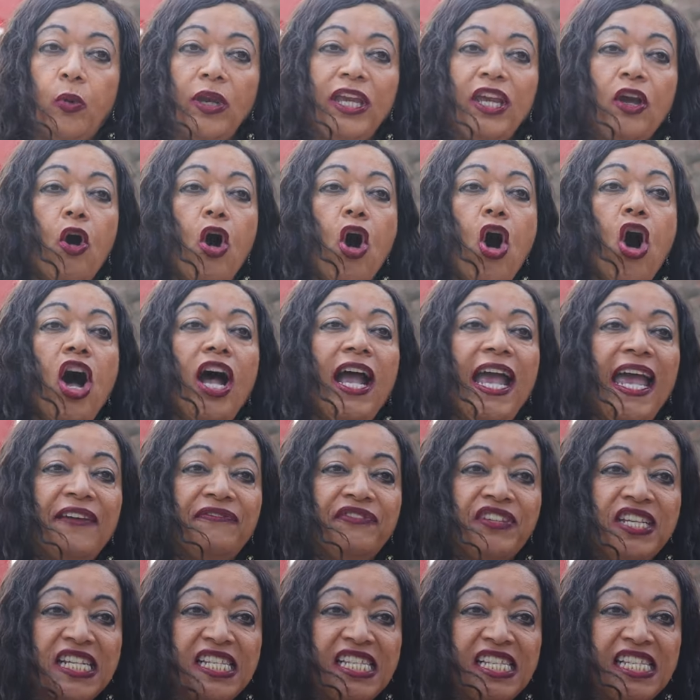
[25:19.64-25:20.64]
we all
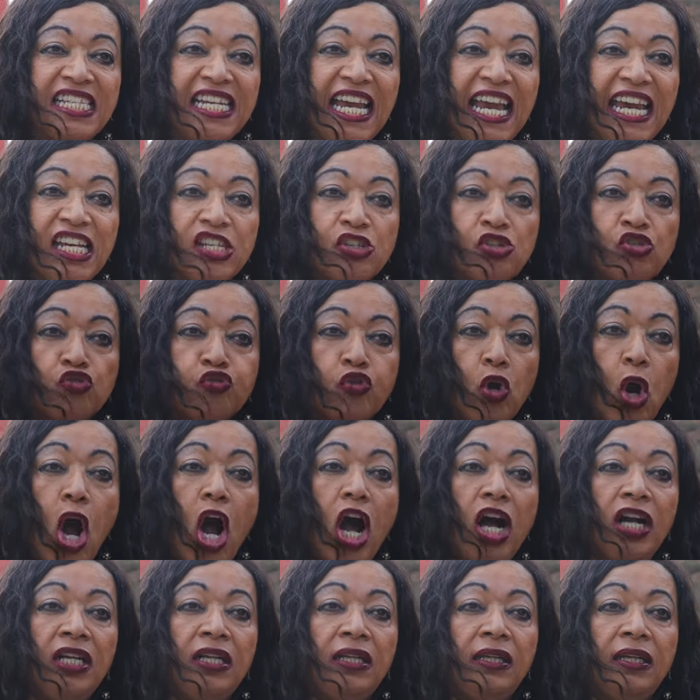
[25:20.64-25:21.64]
have to stay
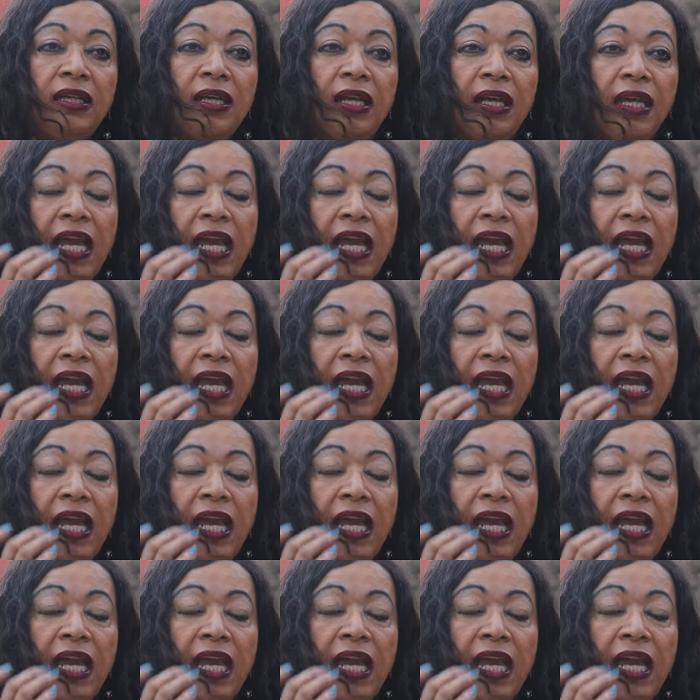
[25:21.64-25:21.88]
strong